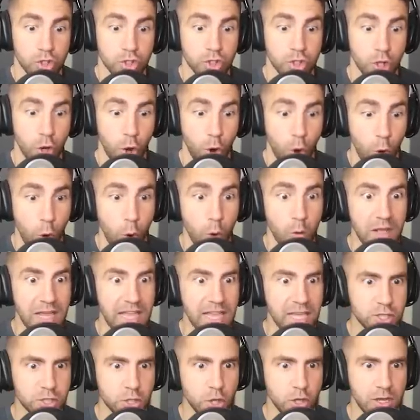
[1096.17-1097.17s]
Dude,
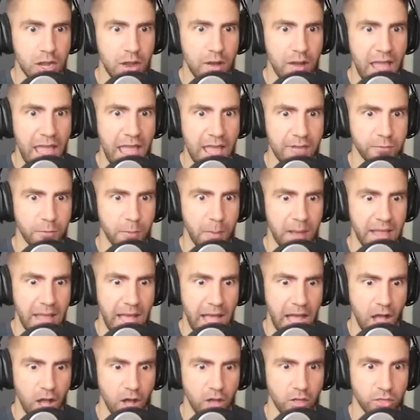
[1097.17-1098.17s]
he took out half of my
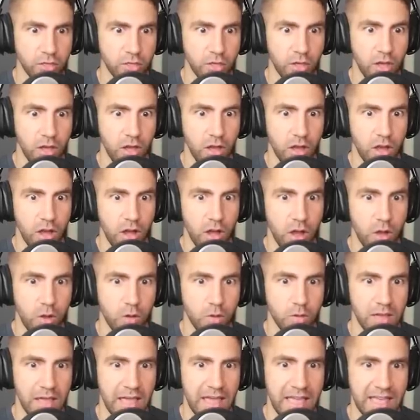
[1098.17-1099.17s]
health.
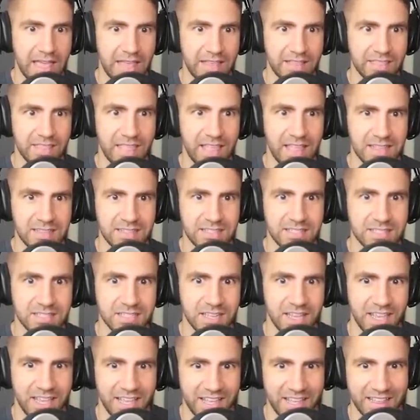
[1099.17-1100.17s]
Okay, let's
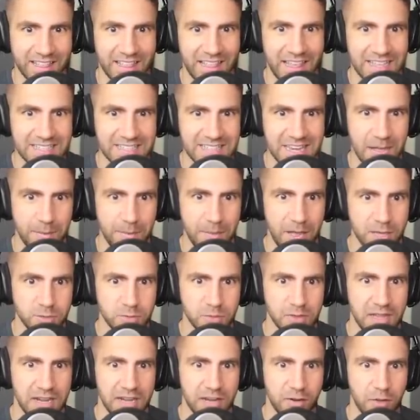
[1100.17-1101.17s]
not mess
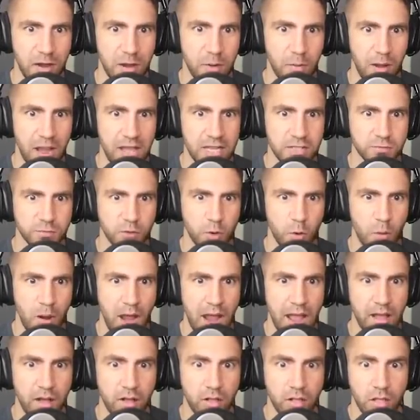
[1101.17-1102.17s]
with any great whites for a
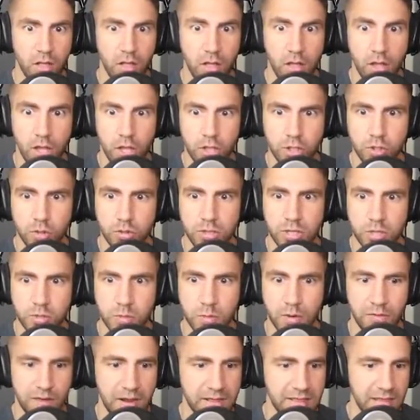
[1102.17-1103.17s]
while. Dude, there's
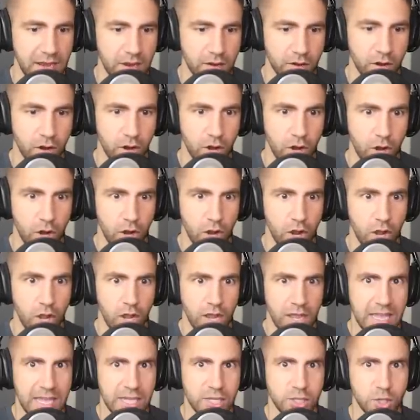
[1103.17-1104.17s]
one right there.
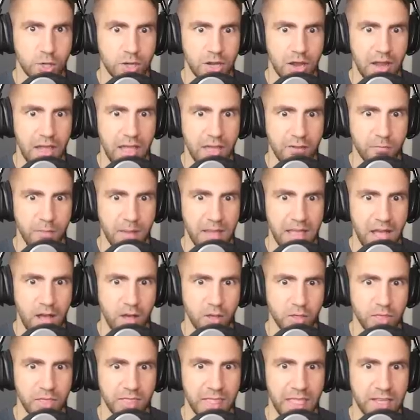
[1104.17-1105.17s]
He took out half my
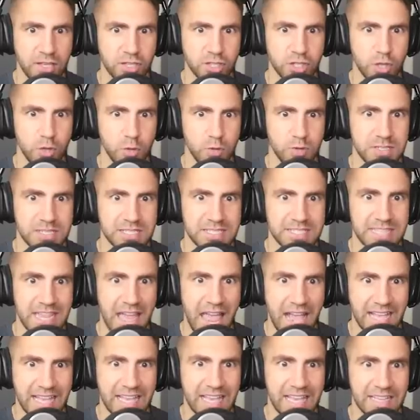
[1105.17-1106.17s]
health in like 2
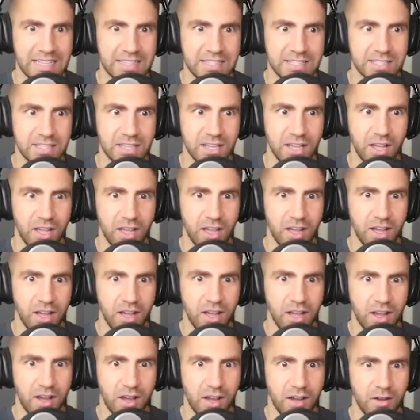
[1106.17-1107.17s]
seconds.
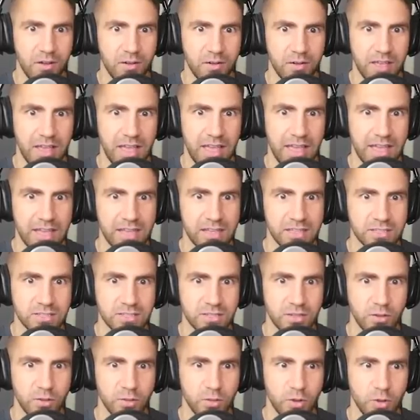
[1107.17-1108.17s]
Okay,
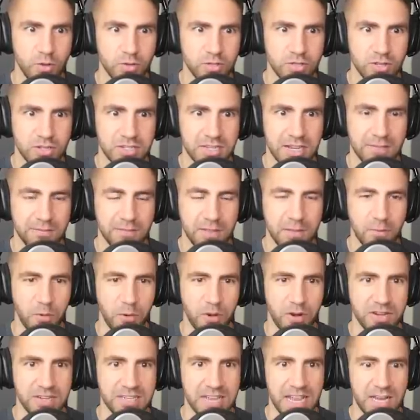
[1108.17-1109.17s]
so those are definitely
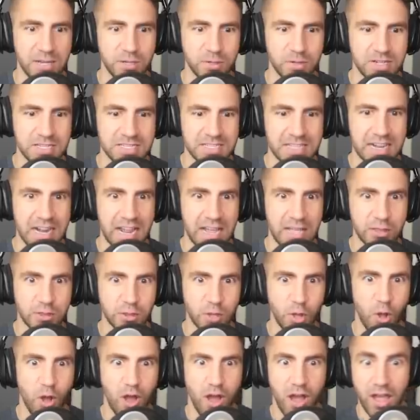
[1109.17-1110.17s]
more dangerous than I
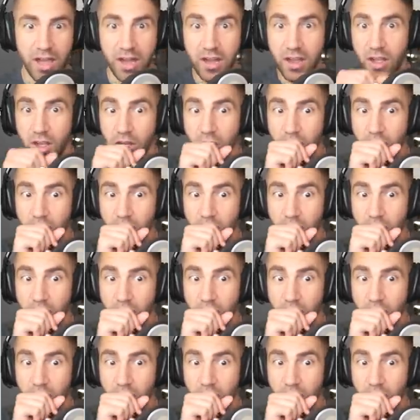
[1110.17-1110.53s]
thought.